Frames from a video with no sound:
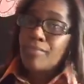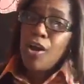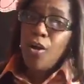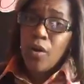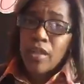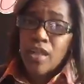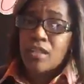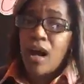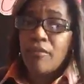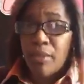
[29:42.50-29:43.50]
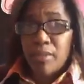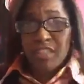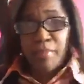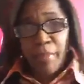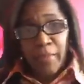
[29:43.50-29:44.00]
Only thing that's off limits
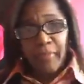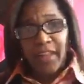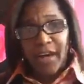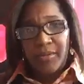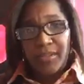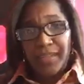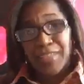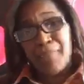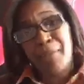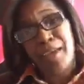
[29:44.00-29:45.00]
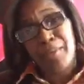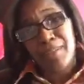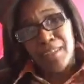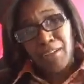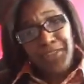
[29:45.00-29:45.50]
is my paper flowers. That's my
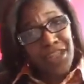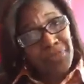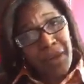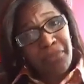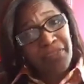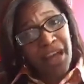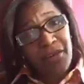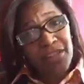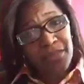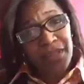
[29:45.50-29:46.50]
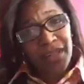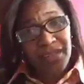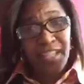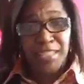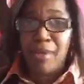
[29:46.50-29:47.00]
babies. I don't teach paper flowers because
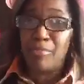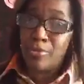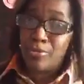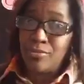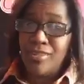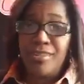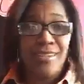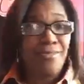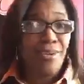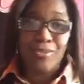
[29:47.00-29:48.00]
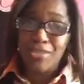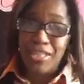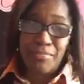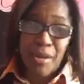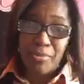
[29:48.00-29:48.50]
that's my boo. We don't
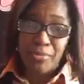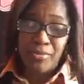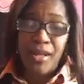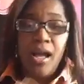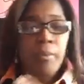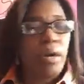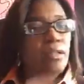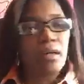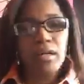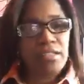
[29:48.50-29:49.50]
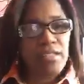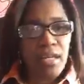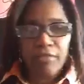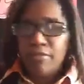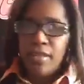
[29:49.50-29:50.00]
teach my boo. But other
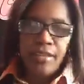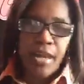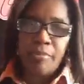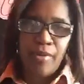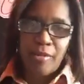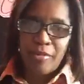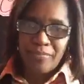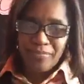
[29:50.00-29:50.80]
stuff, not a problem.